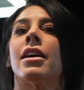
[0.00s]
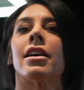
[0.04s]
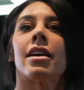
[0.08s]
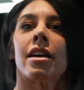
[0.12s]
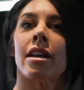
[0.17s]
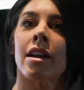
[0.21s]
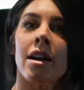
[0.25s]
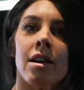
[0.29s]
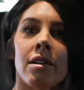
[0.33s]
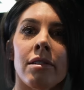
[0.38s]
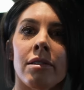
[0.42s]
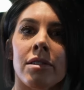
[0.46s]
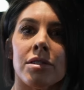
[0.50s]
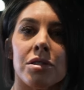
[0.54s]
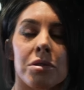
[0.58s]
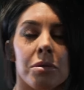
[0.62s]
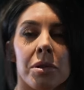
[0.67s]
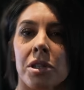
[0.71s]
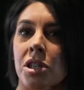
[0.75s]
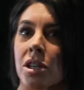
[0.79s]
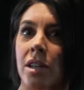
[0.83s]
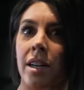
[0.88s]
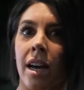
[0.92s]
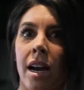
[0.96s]
You know,
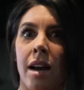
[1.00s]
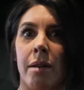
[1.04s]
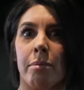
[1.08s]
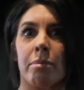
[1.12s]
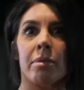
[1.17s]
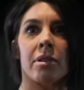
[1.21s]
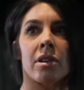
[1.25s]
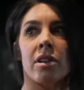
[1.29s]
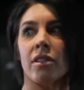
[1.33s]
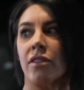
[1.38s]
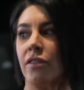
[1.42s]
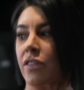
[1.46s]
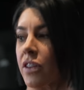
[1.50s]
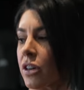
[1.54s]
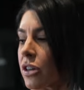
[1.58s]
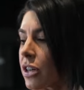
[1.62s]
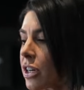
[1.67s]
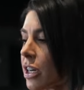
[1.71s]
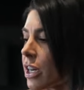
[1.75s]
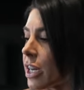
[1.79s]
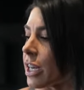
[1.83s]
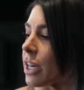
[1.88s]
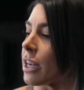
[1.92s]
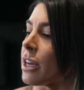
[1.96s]
switch it up and you'll feel
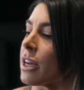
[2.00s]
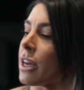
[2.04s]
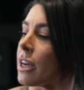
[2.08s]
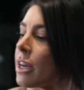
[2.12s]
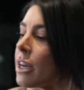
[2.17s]
good.